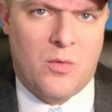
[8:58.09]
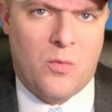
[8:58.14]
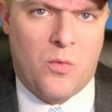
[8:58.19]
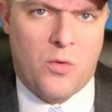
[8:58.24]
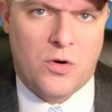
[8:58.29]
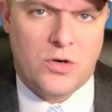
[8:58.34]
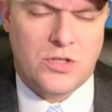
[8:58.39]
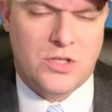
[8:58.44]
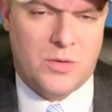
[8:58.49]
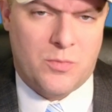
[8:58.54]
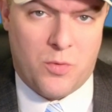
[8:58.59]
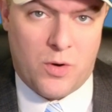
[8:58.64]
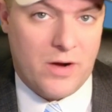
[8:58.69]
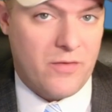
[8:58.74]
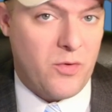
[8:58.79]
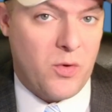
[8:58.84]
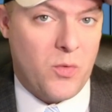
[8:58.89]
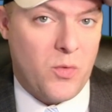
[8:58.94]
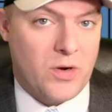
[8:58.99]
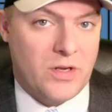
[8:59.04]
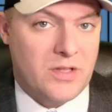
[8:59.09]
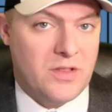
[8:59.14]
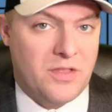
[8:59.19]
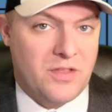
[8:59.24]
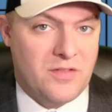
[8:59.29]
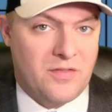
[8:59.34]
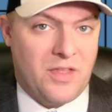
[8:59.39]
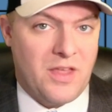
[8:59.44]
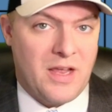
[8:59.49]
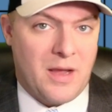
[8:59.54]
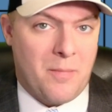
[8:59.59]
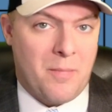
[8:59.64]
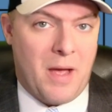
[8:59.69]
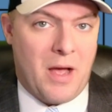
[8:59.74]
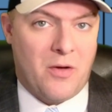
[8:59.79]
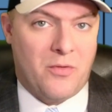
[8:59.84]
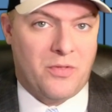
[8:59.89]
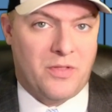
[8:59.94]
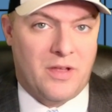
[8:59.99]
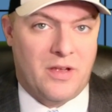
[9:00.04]
worship, whatever you want to think
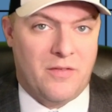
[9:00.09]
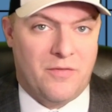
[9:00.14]
about the